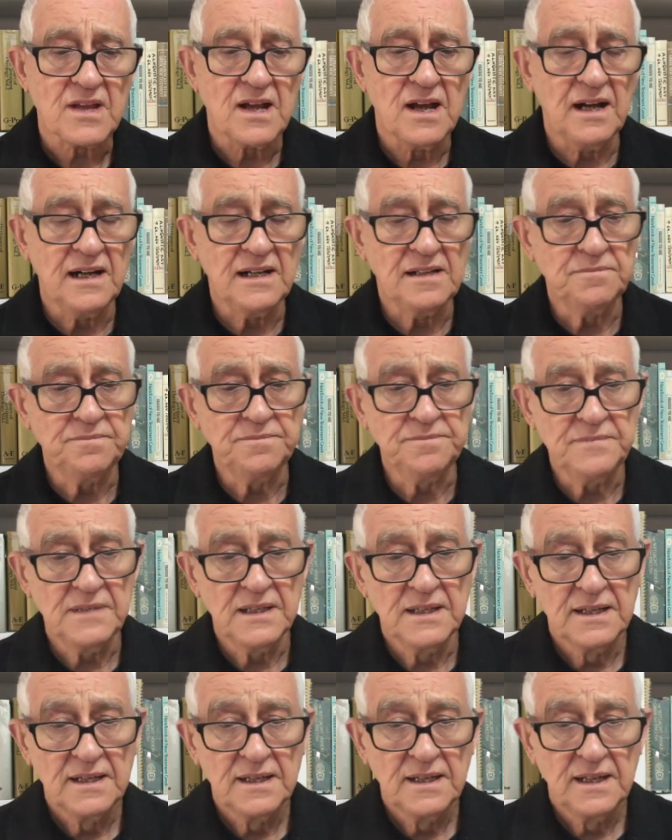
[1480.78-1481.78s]
Um,
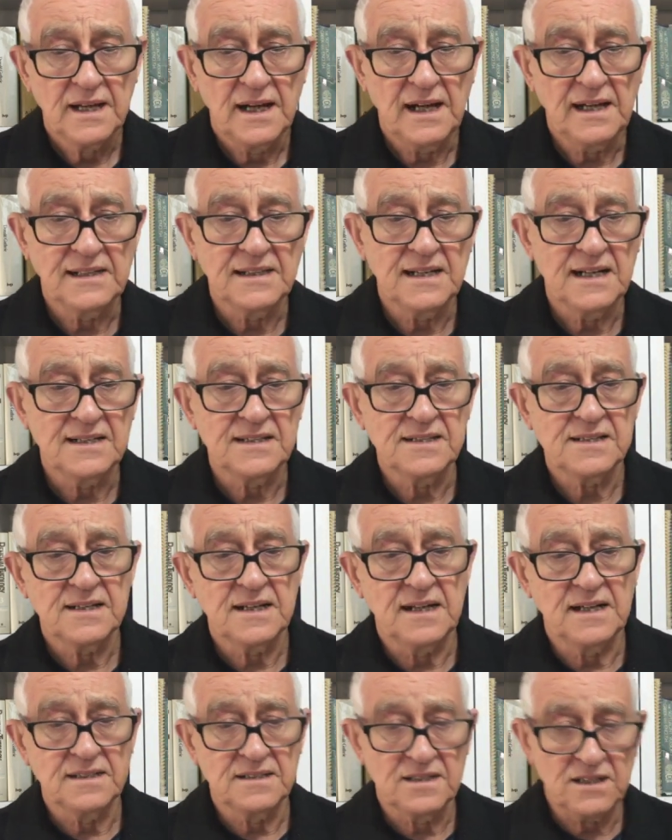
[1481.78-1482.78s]
and, and,
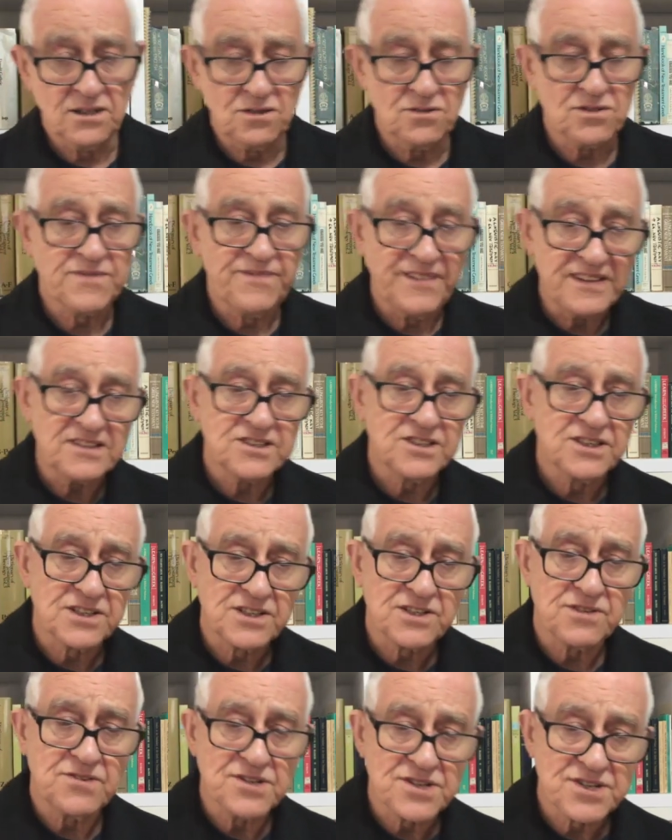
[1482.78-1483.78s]
and, of course,
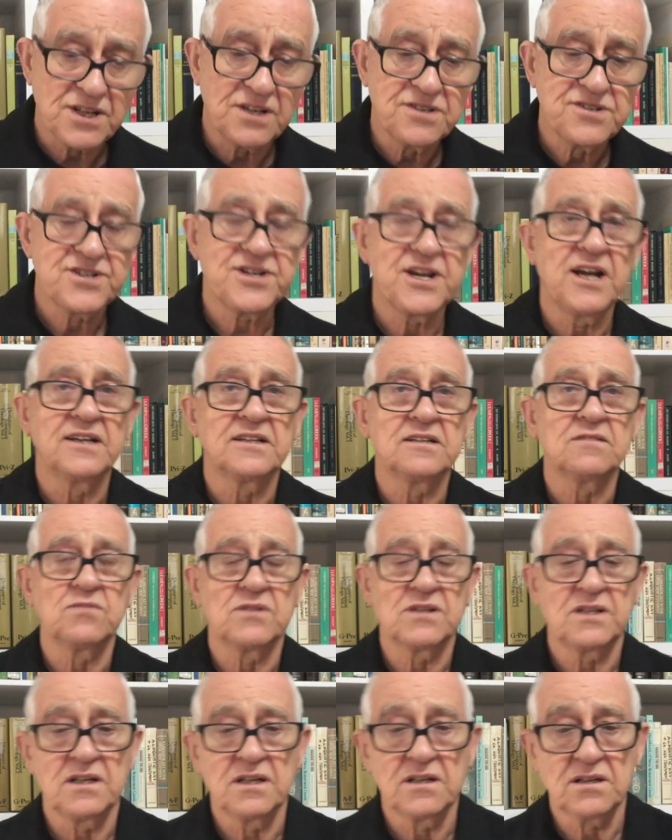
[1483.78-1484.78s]
fetishes are associated
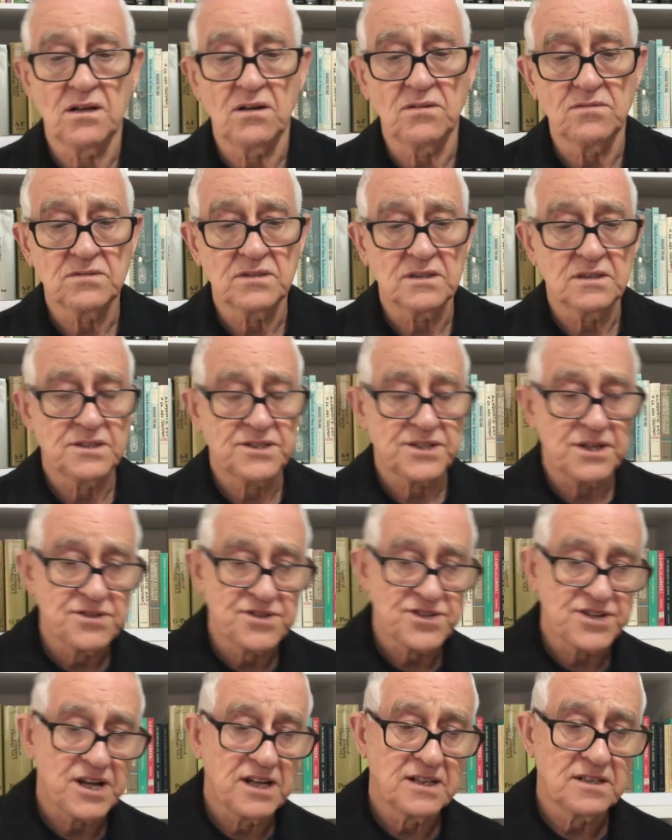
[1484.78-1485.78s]
with the occult, are
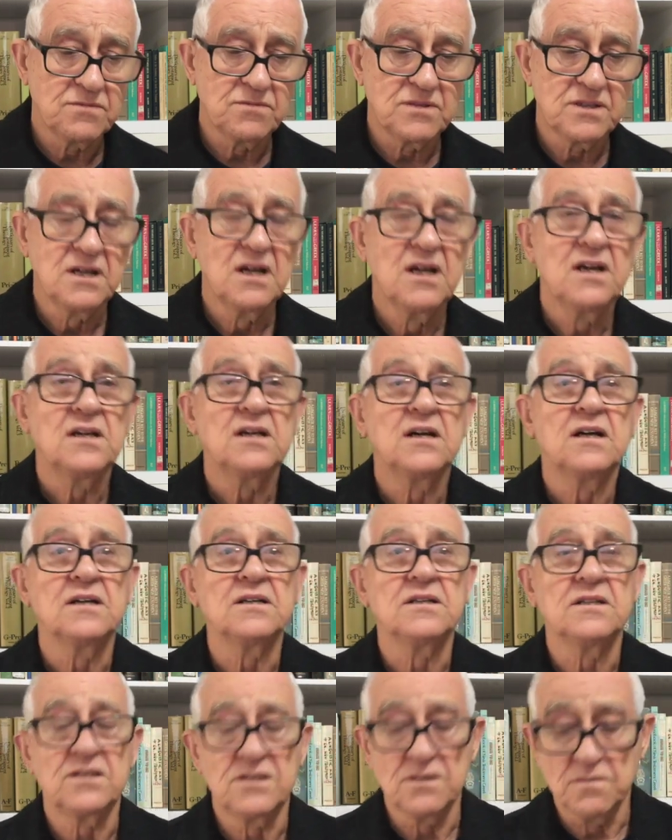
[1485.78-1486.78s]
associated with
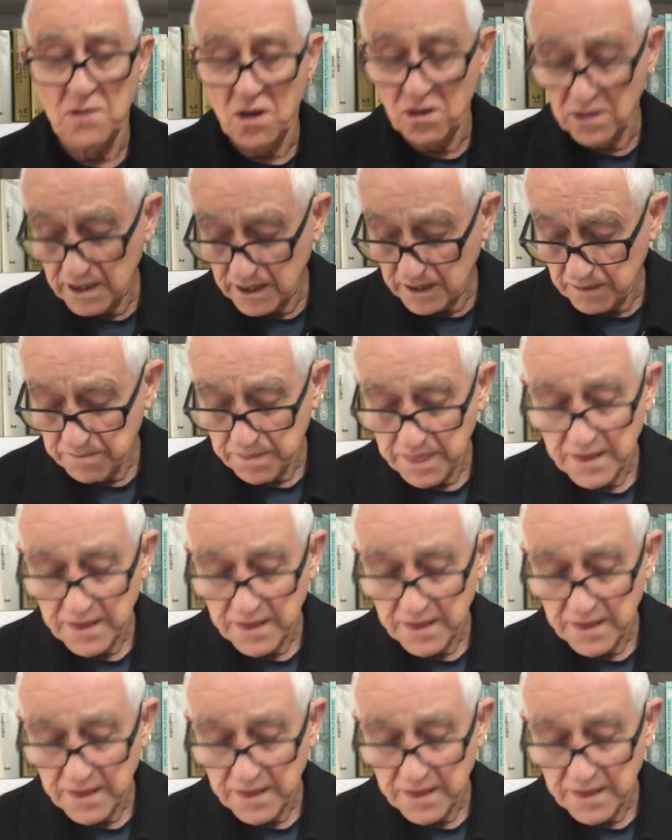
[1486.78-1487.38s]
uh, demonic.